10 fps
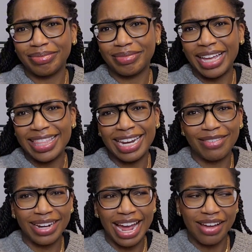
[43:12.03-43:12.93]
then I
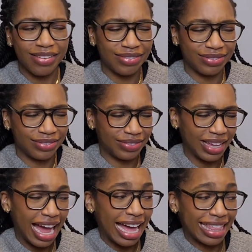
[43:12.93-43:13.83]
would have,
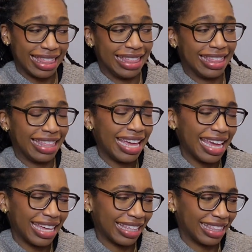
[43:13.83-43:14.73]
I
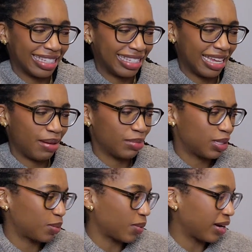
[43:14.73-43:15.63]
think, the same
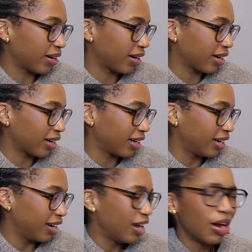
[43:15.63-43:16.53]
sweater.
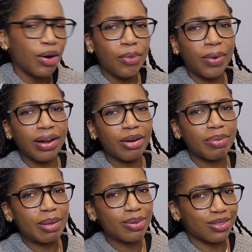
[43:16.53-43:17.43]
What are
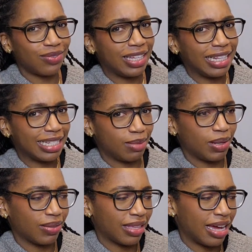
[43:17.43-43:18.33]
people's feelings
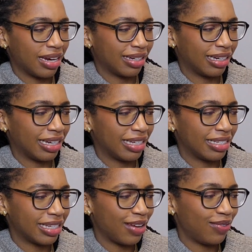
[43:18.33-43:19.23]
about that? Because
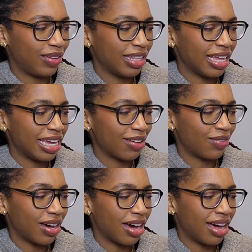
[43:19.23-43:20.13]
I feel like if
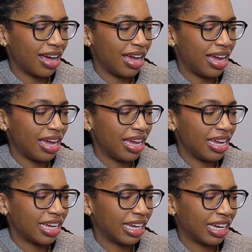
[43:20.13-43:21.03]

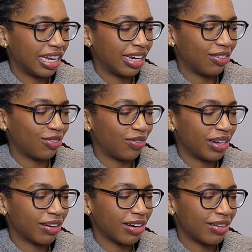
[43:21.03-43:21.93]
I can
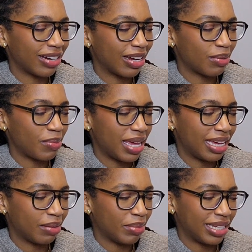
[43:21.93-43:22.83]
figure out how to make
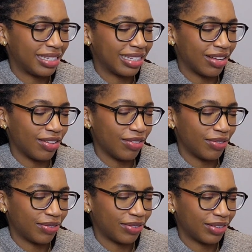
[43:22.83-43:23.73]
it myself,
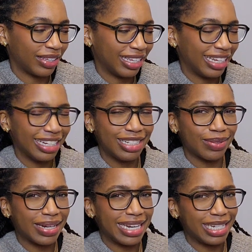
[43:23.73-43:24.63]
do
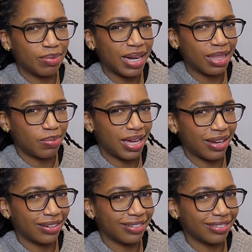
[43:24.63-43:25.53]
I need to buy the
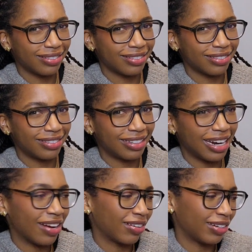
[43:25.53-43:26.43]
pattern?
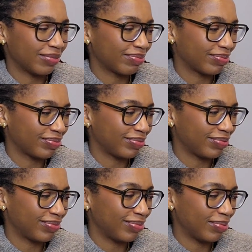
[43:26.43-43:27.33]
I don't know.
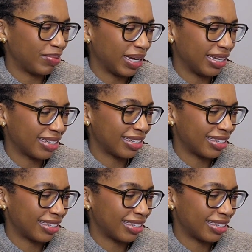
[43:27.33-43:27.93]
But